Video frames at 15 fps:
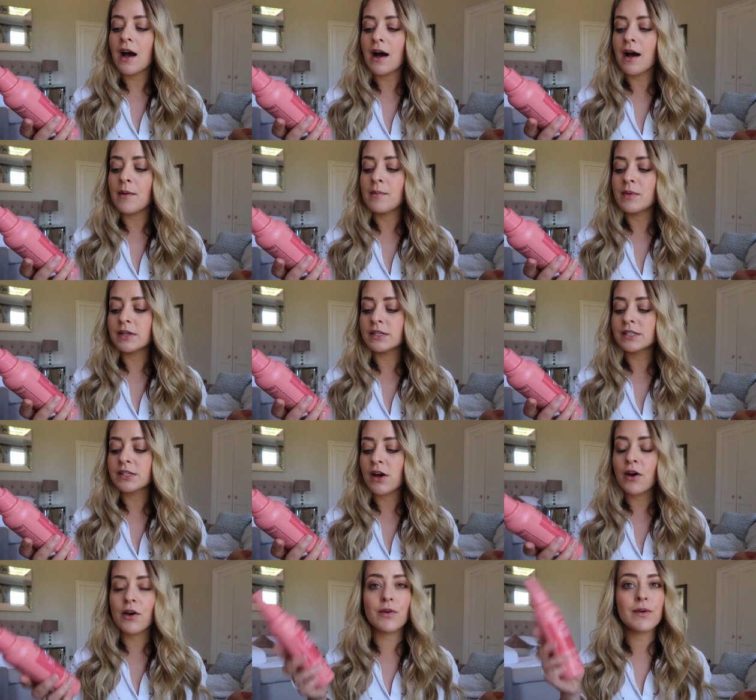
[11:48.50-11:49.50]
Um,
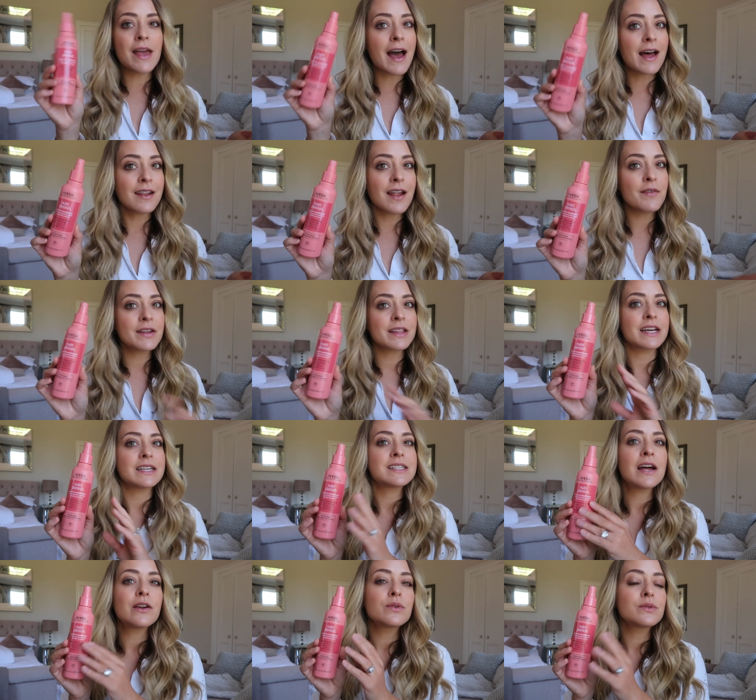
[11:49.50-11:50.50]
so yeah, loving
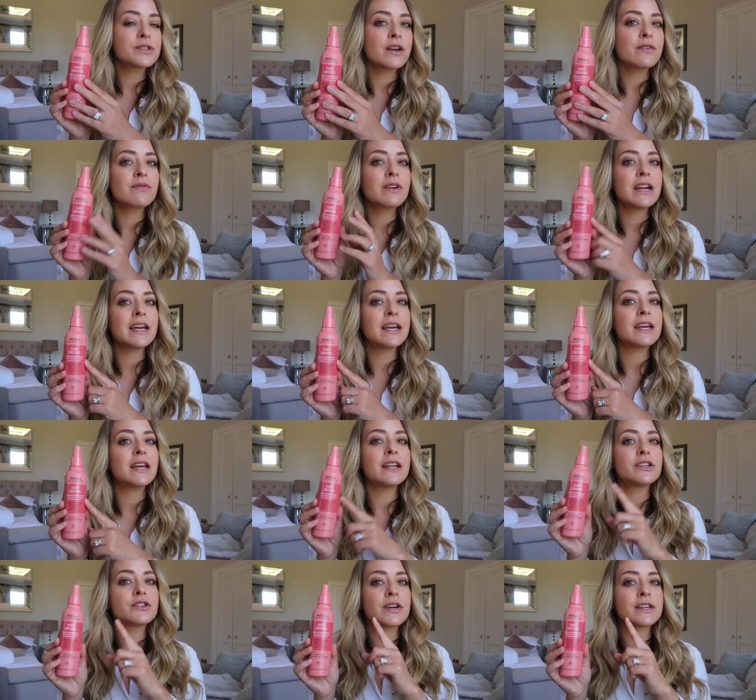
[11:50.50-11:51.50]
this, and also really
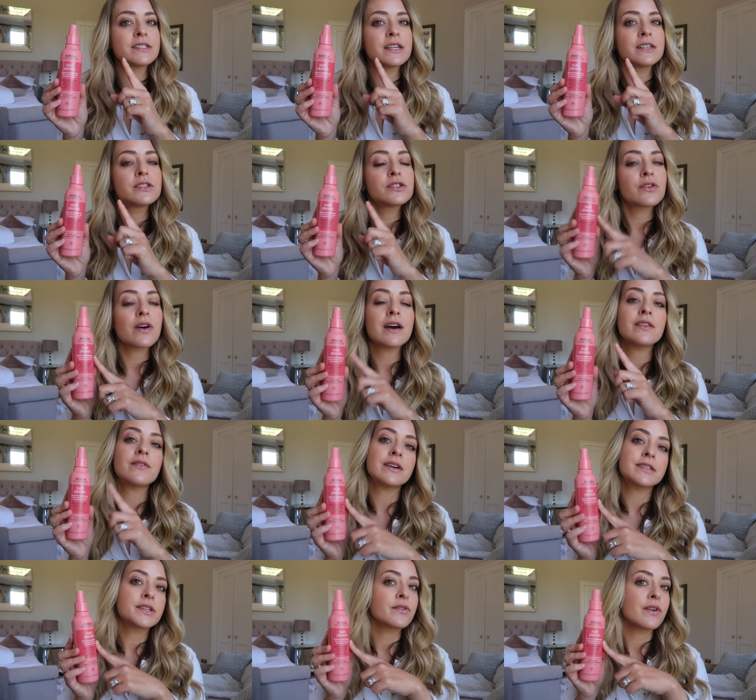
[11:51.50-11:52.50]
interested to try the
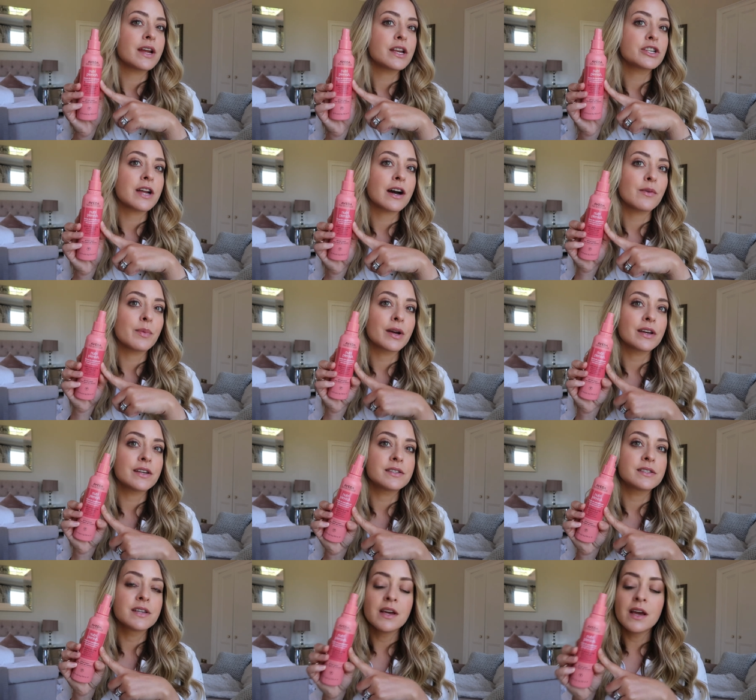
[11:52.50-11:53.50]
rest of the range now
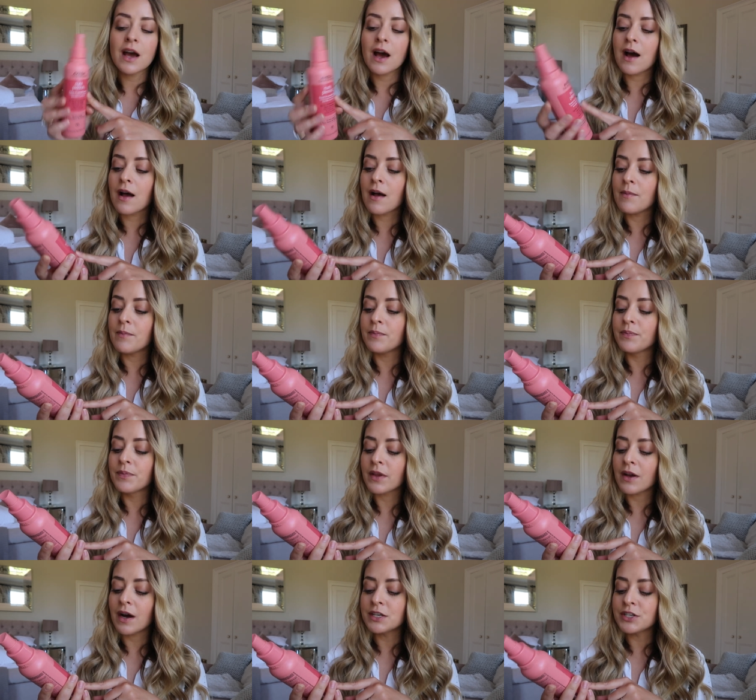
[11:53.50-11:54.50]
because um,
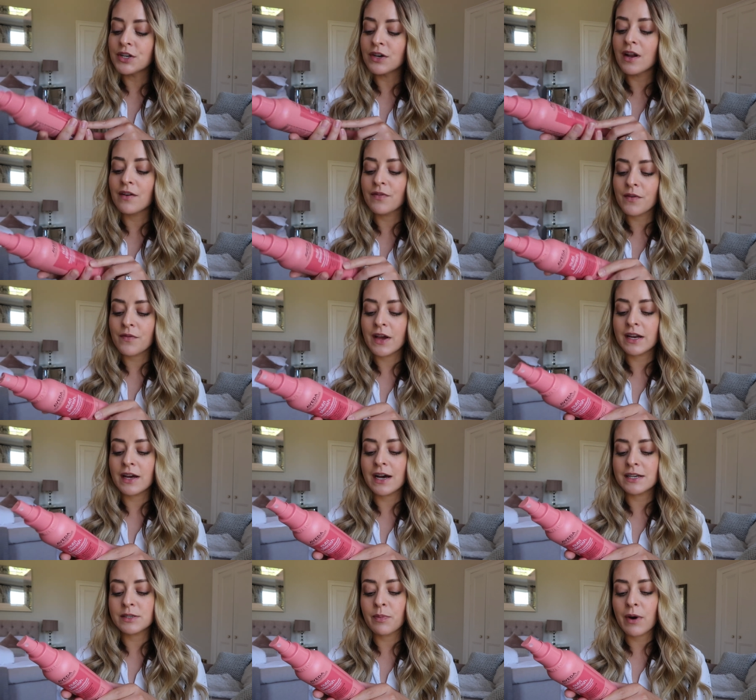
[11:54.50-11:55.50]
I do love
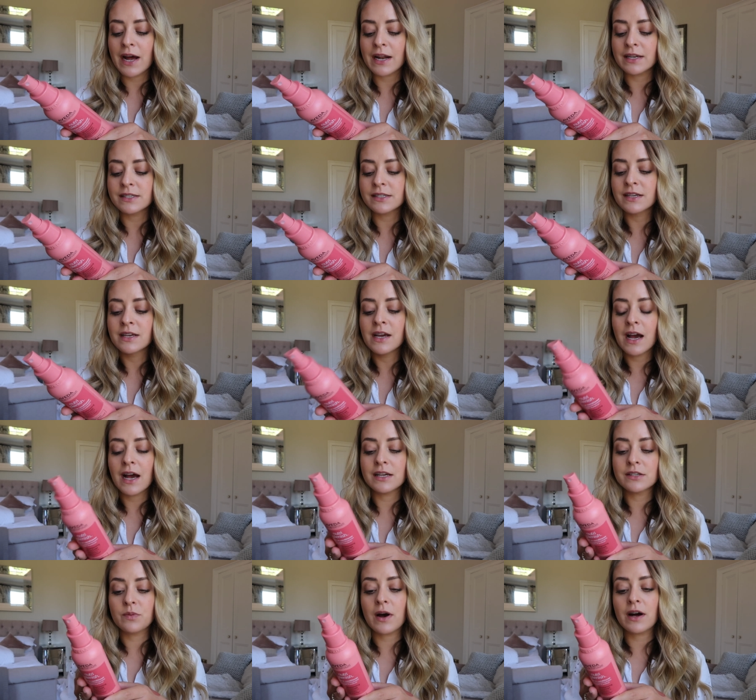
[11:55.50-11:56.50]
Aveda as a brand
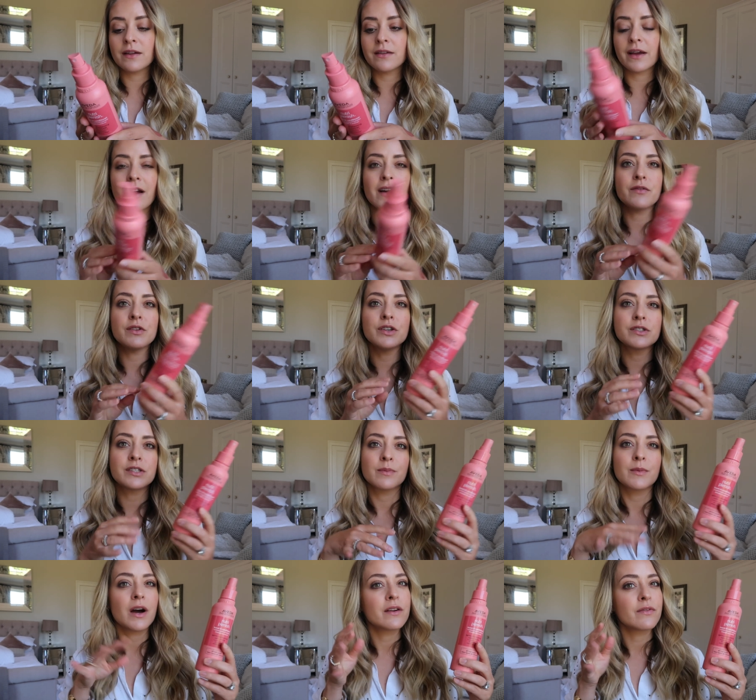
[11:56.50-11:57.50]
as well. Like, I've used
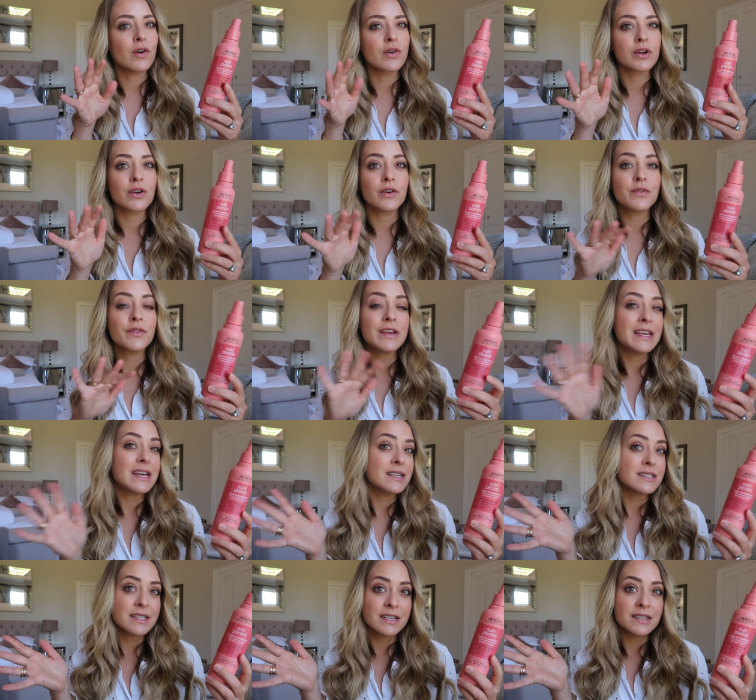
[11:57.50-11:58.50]
them kind of on and off for
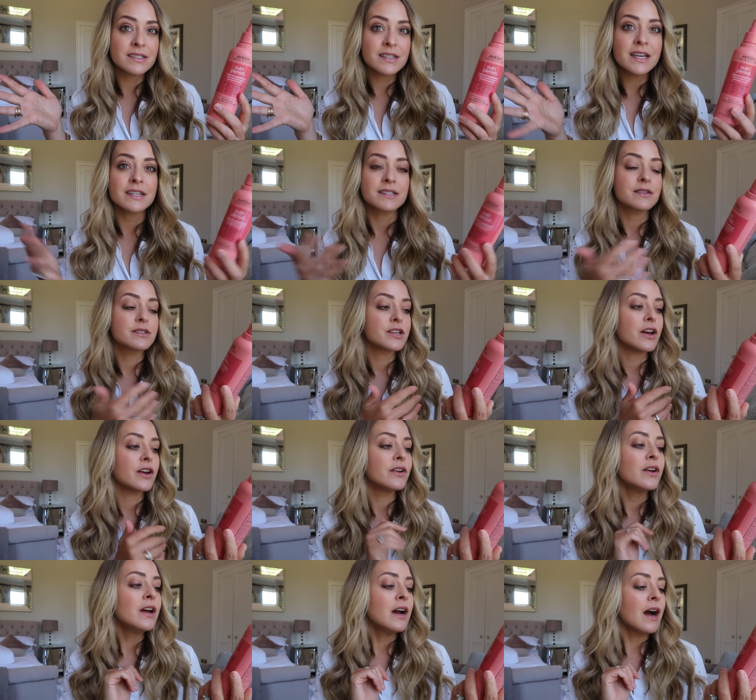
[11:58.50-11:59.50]
years and years and years.
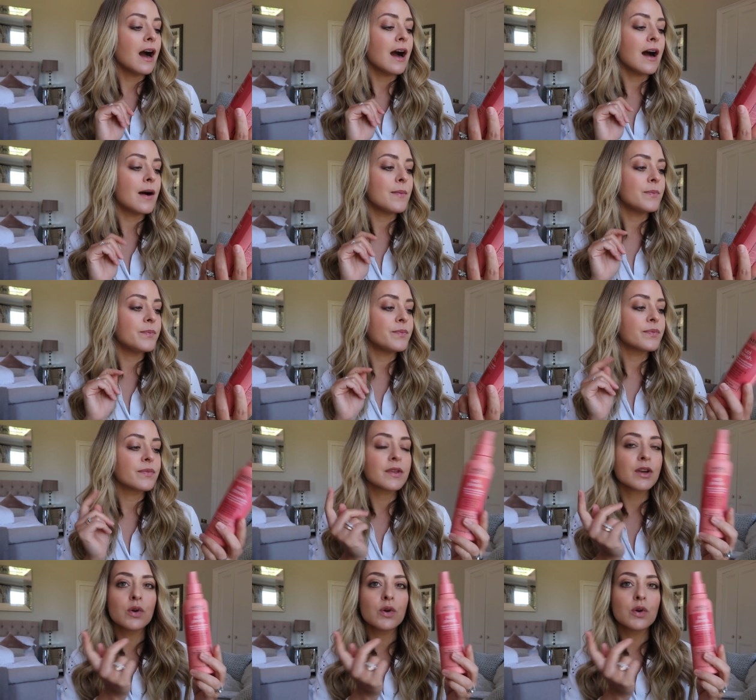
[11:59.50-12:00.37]
So um,